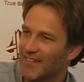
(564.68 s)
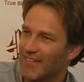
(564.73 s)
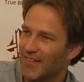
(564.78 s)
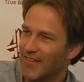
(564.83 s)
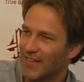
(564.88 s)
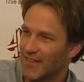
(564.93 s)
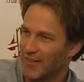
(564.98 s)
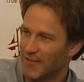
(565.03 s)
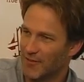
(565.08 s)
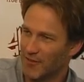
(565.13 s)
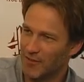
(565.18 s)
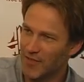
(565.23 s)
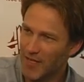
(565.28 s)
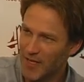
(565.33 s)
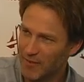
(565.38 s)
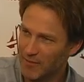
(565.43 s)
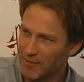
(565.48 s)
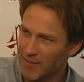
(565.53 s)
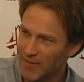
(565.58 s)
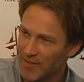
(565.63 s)
It's
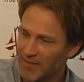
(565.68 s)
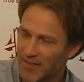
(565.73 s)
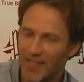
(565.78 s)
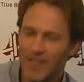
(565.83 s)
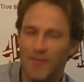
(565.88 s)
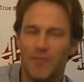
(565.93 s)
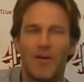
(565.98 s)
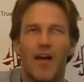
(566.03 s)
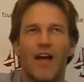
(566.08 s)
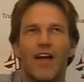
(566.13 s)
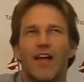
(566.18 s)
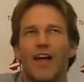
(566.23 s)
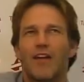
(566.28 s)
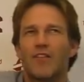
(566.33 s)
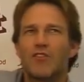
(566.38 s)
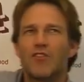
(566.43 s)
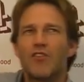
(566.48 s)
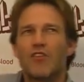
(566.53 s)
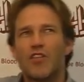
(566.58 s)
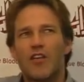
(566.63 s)
Christmas. How
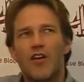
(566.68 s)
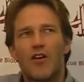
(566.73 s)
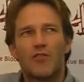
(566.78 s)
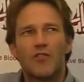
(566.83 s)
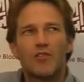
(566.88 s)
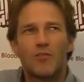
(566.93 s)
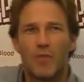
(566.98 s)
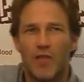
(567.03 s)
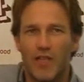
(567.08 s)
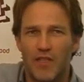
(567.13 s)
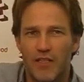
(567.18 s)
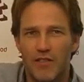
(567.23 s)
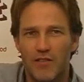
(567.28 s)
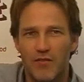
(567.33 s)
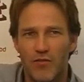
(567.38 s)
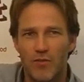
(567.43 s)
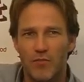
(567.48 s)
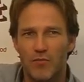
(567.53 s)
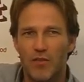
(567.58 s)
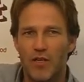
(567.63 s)
does Noddy Holder speak? He's
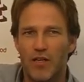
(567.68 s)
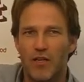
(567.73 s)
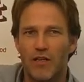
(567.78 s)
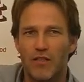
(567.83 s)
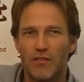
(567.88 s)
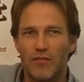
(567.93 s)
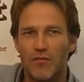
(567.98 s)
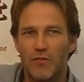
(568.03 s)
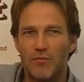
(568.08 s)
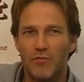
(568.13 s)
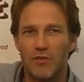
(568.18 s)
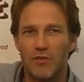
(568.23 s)
from Birmingham.